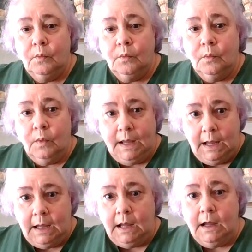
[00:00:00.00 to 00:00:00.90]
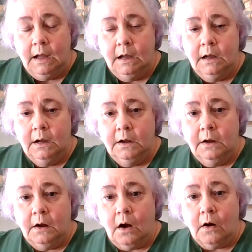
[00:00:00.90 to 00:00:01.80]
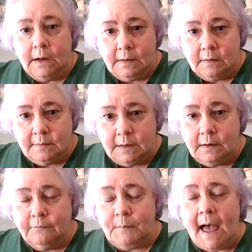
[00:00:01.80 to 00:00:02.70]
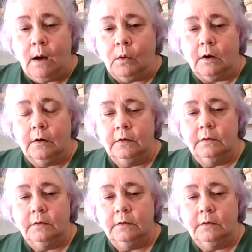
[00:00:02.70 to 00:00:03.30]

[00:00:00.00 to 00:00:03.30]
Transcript: We are in the seat of power.